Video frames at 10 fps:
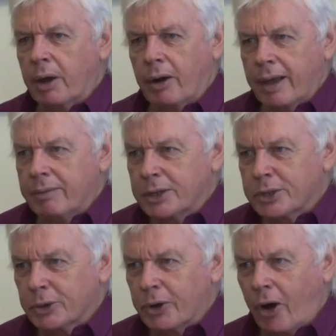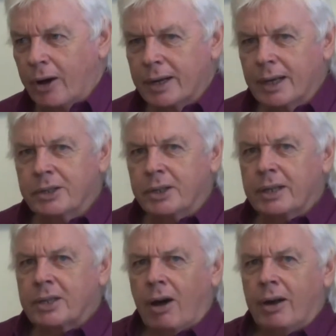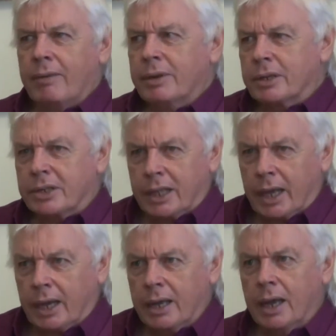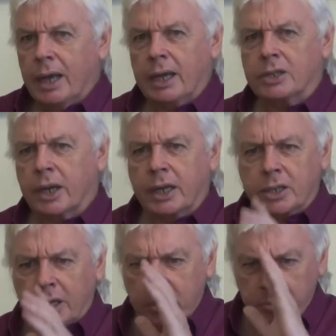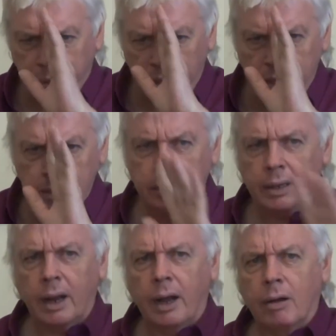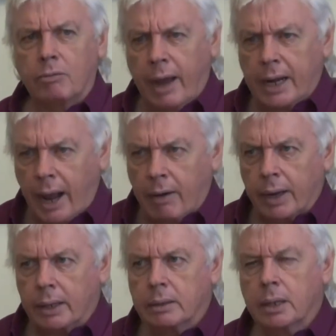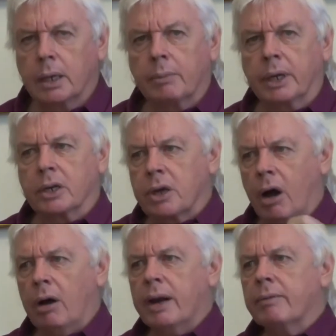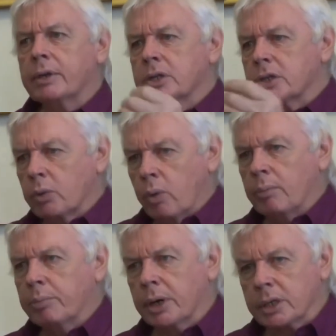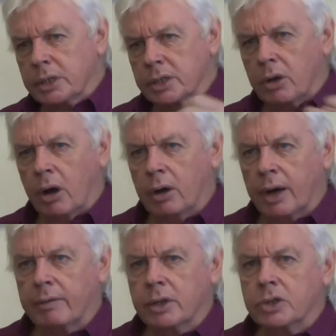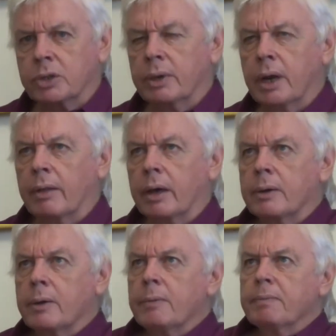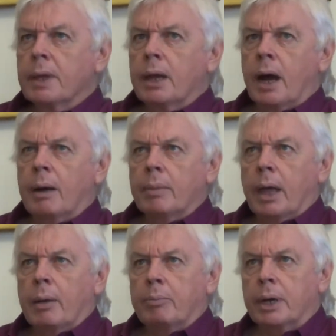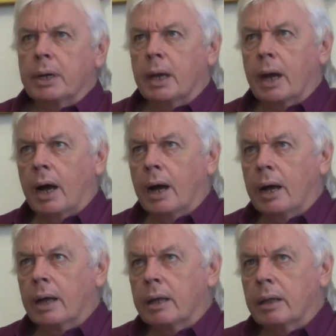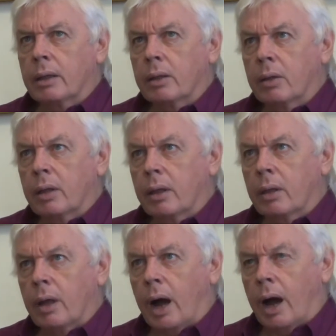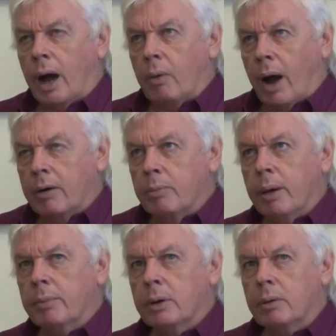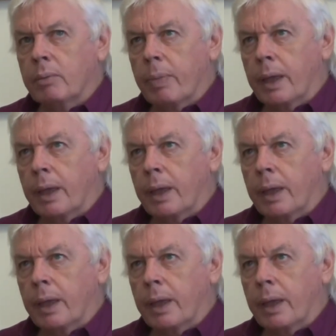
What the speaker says: hard evidence or not. See, this hard evidence thing is a complete red herring, because hard evidence to one person is not hard evidence to another. But I remember